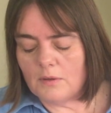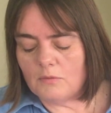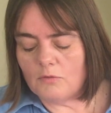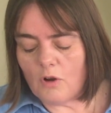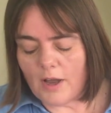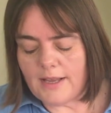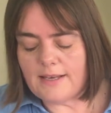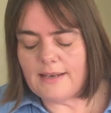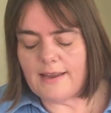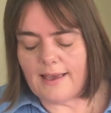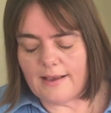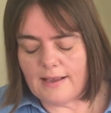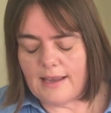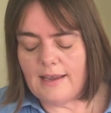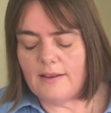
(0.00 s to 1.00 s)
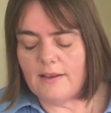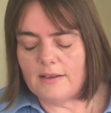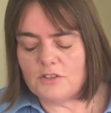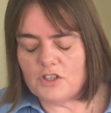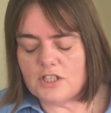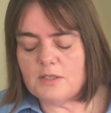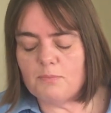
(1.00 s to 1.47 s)
Right now,
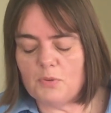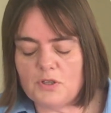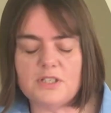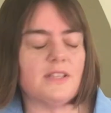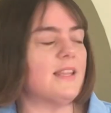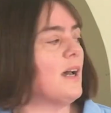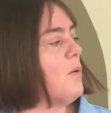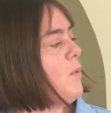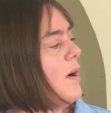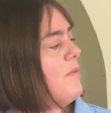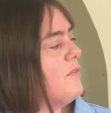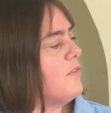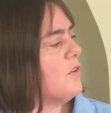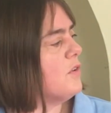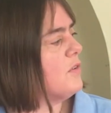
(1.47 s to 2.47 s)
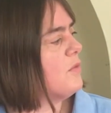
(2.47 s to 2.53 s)
just putting that one